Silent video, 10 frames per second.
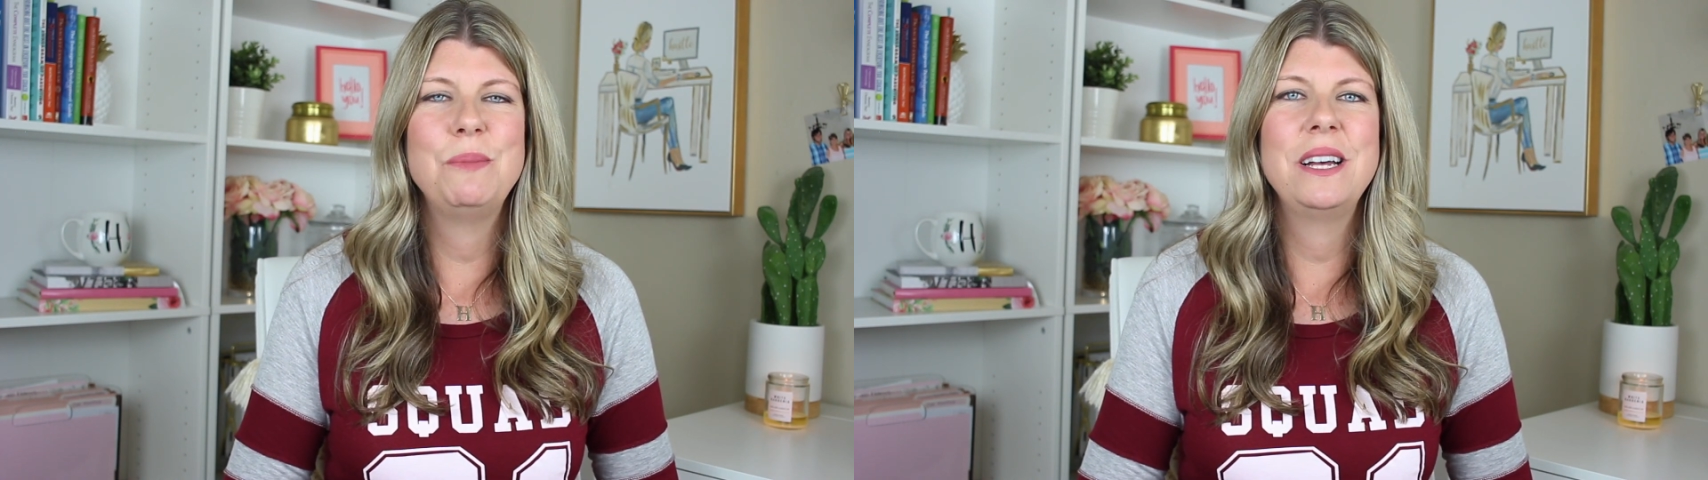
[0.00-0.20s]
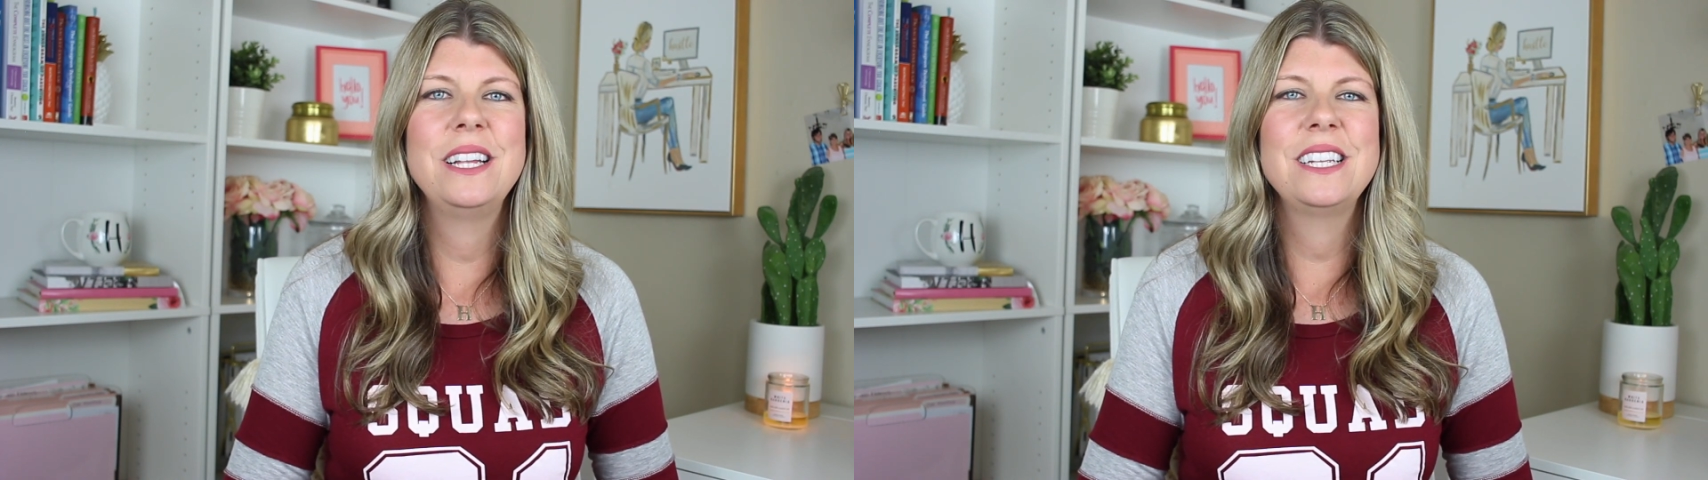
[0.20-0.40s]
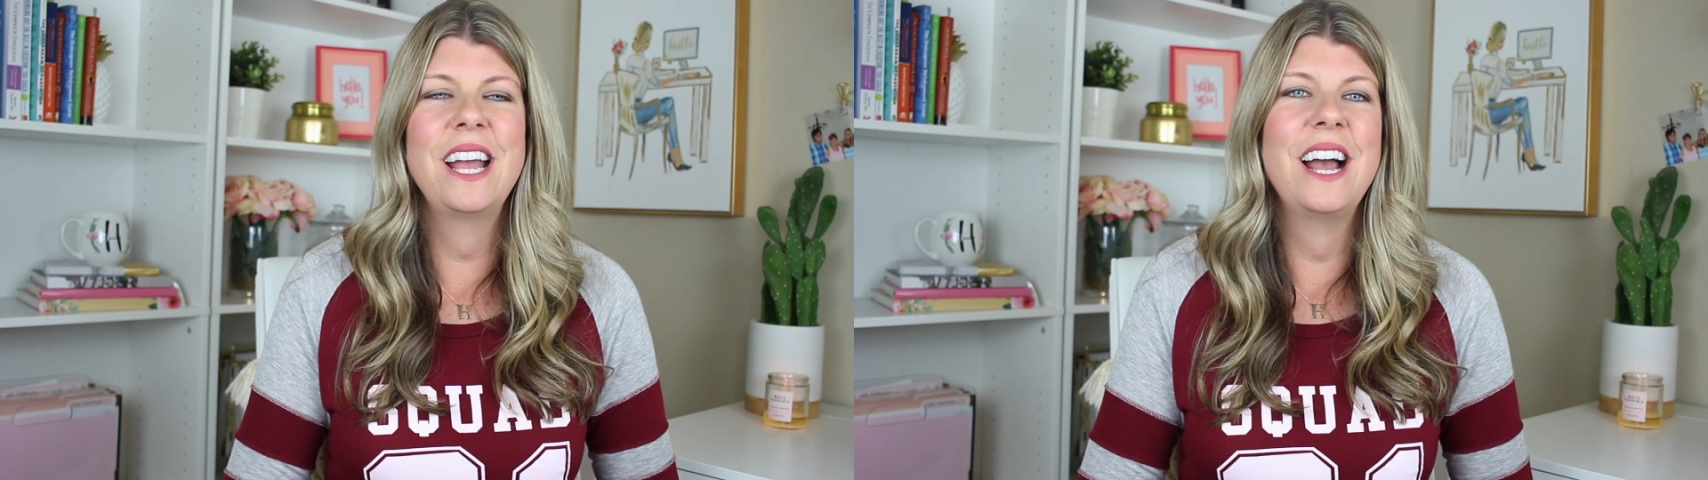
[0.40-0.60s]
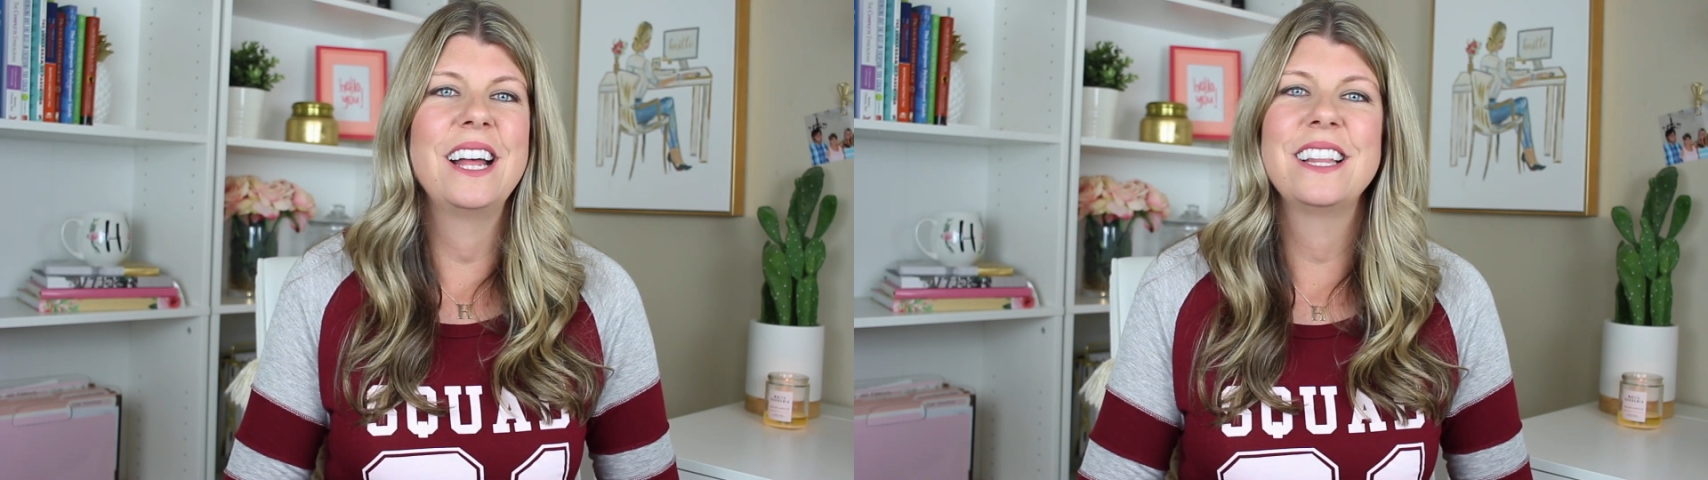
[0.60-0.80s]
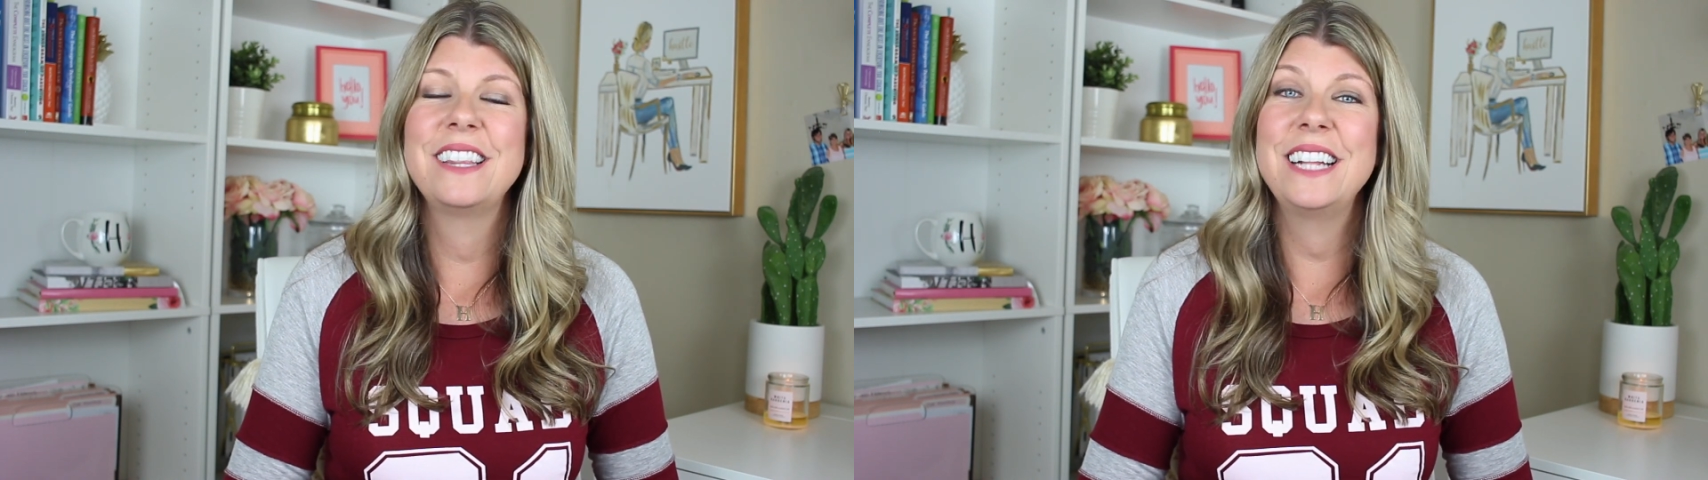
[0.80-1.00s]
but
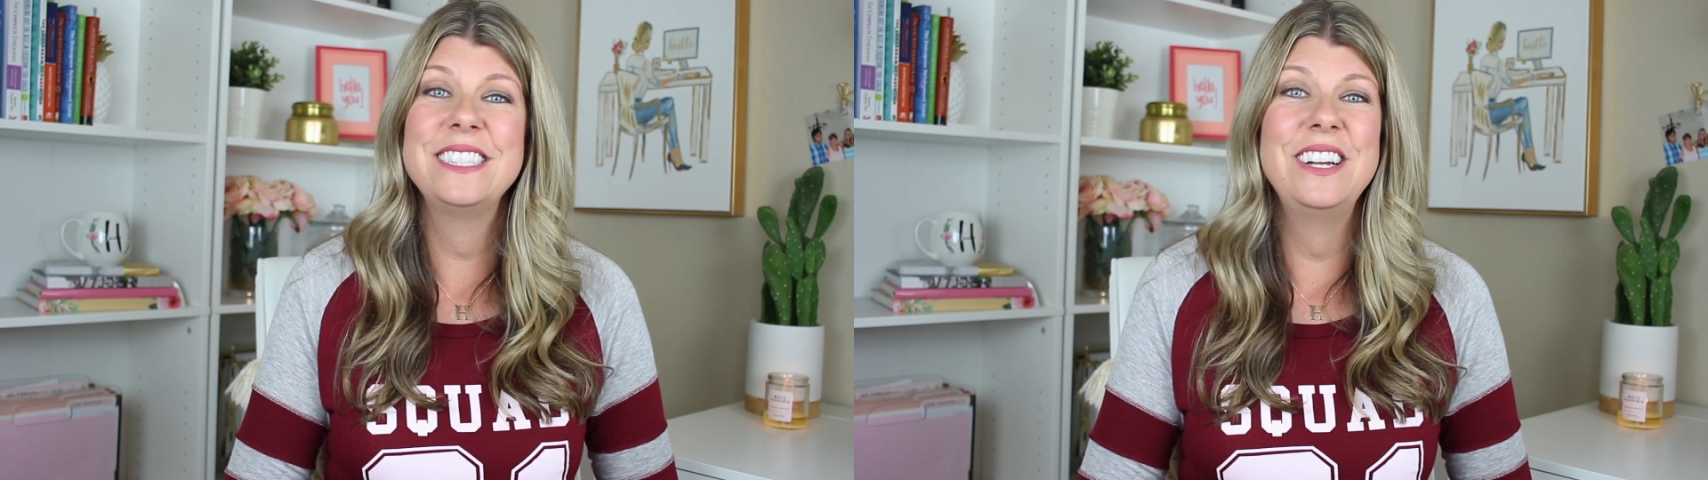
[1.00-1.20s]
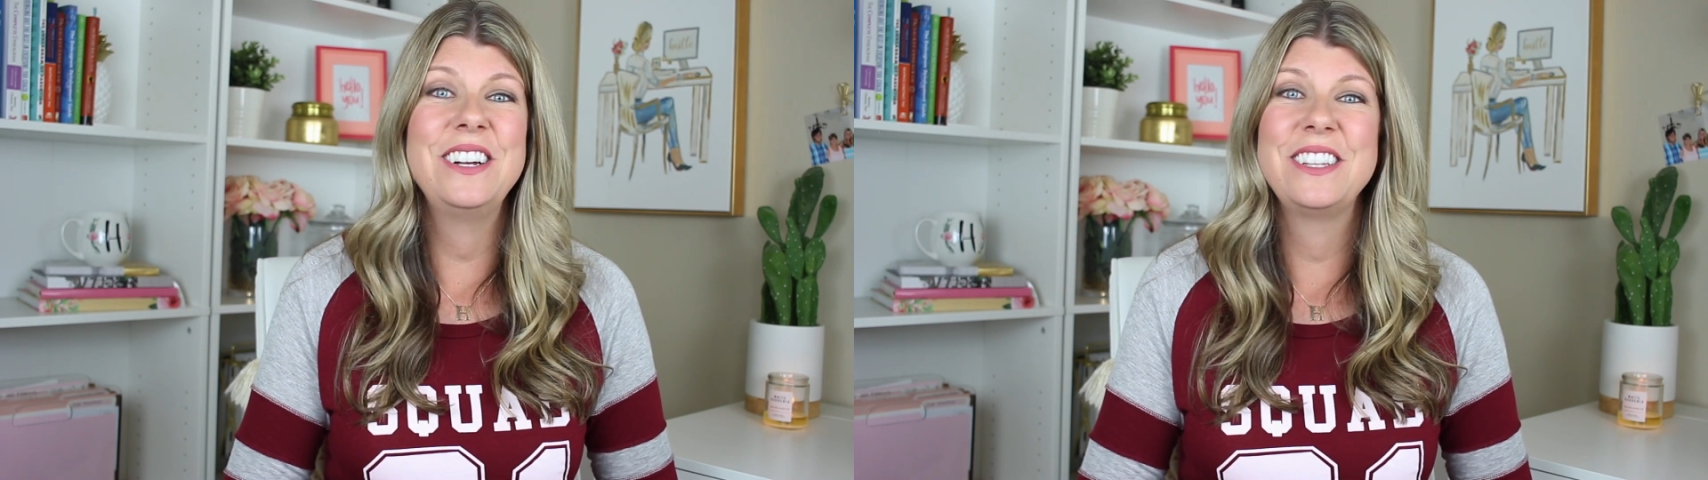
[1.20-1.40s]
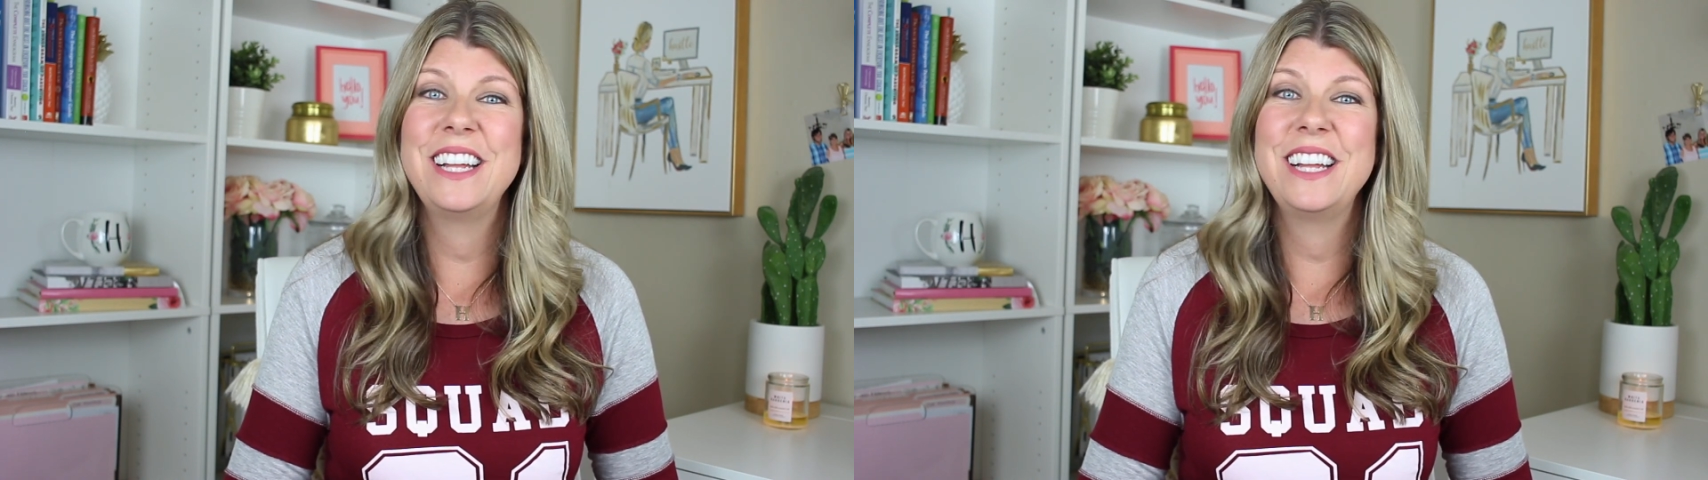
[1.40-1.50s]
yeah, that's all.